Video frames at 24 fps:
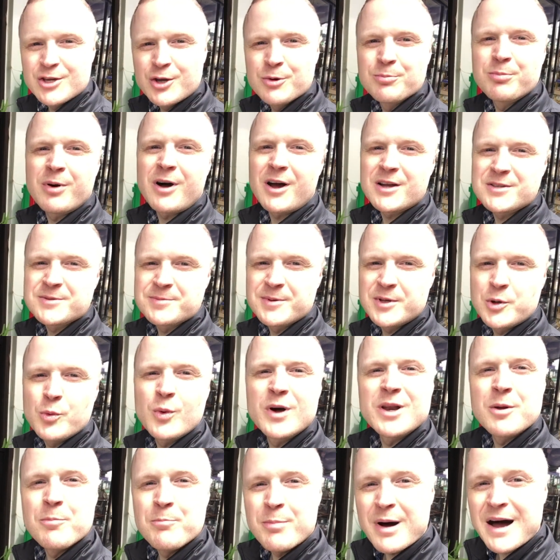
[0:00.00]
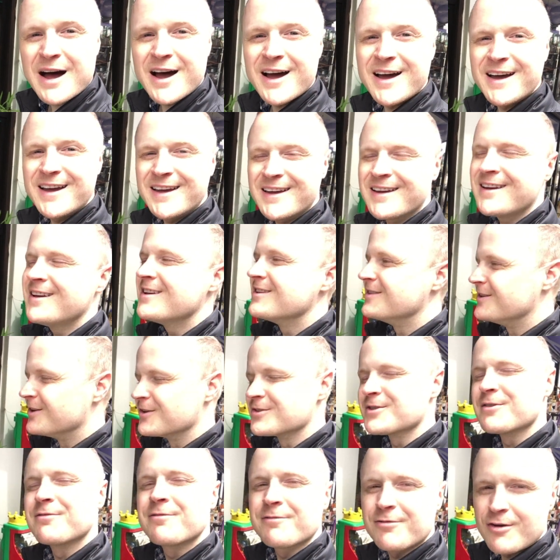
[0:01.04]
could possibly want to buy,
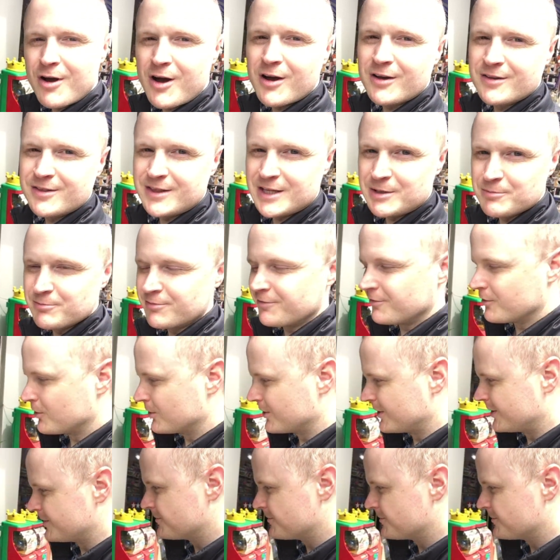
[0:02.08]
there's a frog theme for it.